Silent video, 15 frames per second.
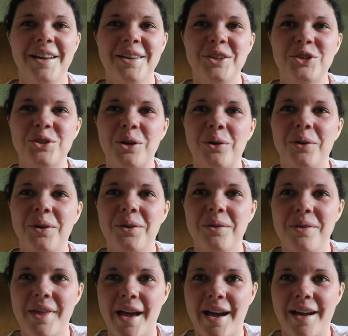show you
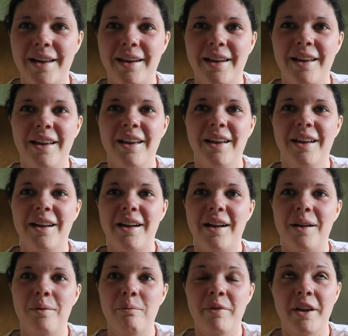that
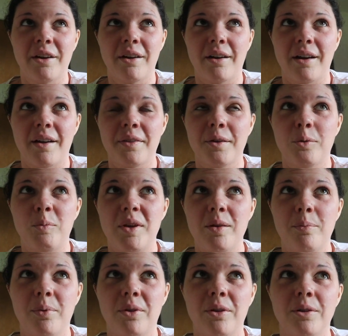there are other
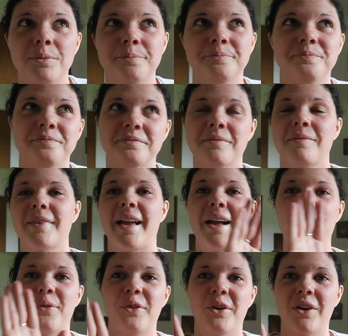people
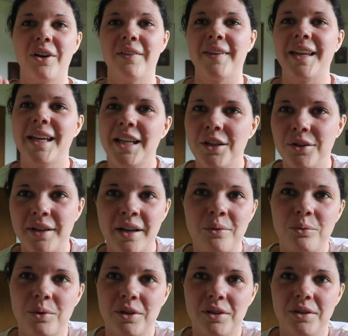out there on the
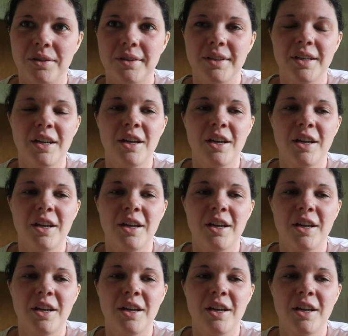internet world